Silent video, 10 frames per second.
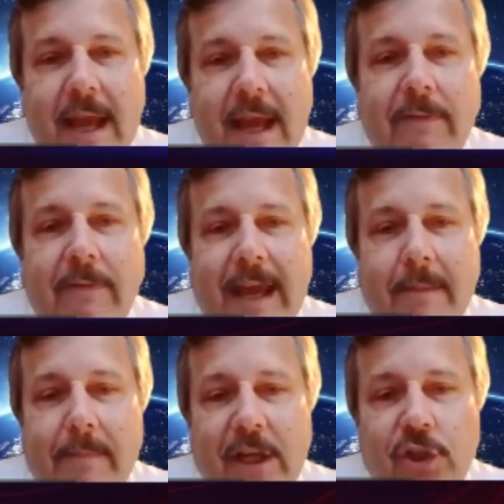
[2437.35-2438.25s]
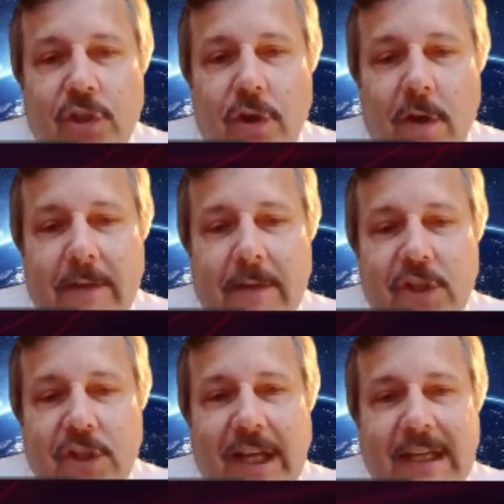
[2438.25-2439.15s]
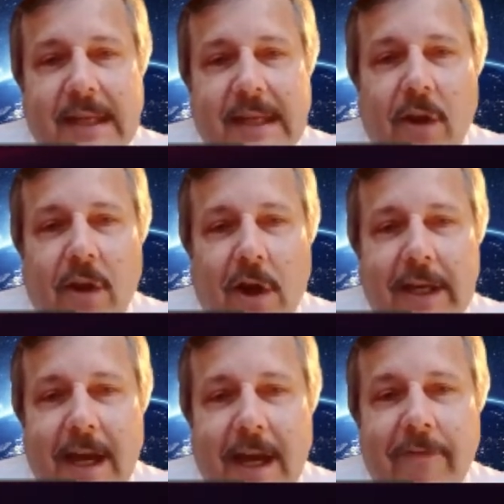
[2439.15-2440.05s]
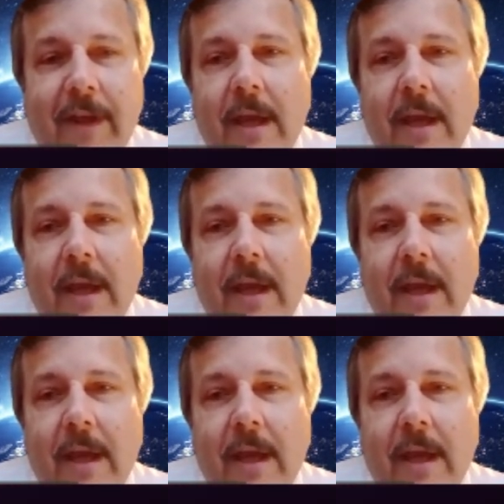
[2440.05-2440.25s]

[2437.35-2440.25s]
and we can make sure that the chains are long enough